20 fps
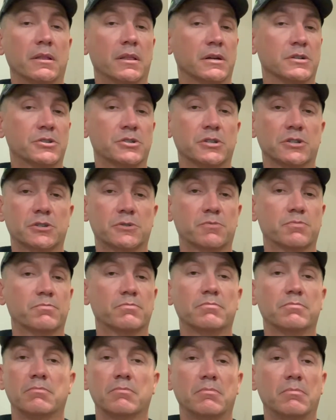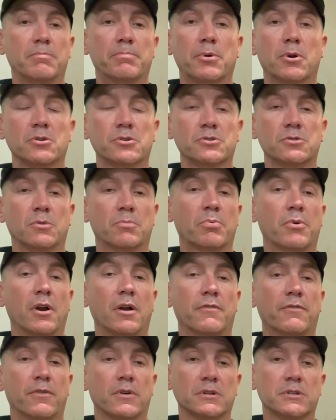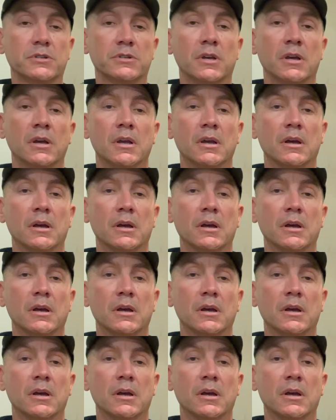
That's just personal preference.